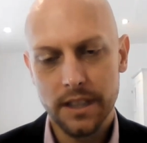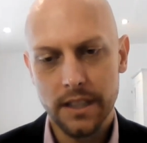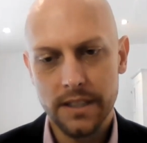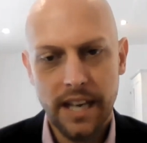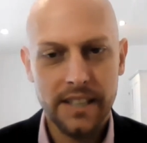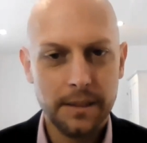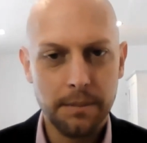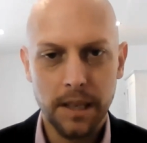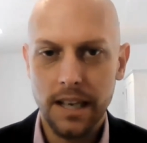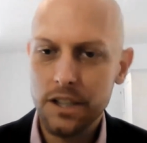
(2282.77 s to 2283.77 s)
That wouldn't
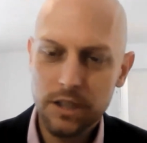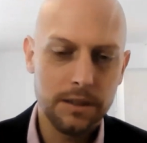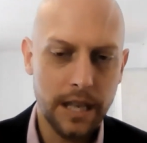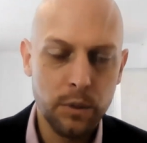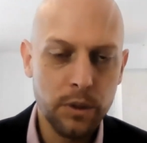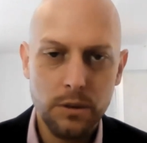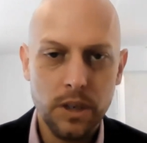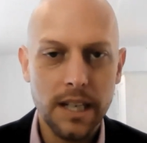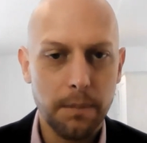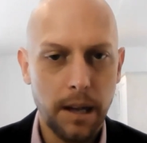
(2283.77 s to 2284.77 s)
really apply within
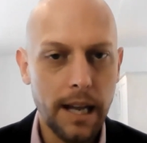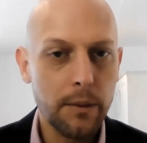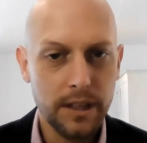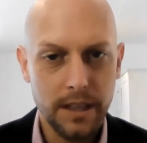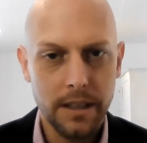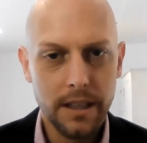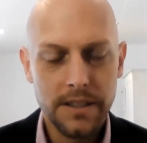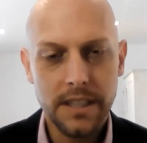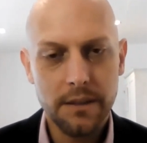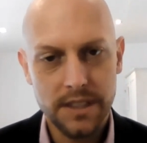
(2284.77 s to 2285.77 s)
a TFSA
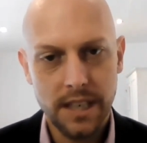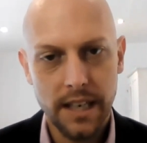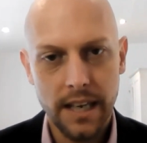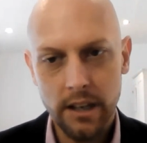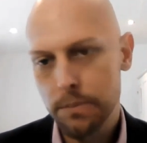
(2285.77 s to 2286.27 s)
account, but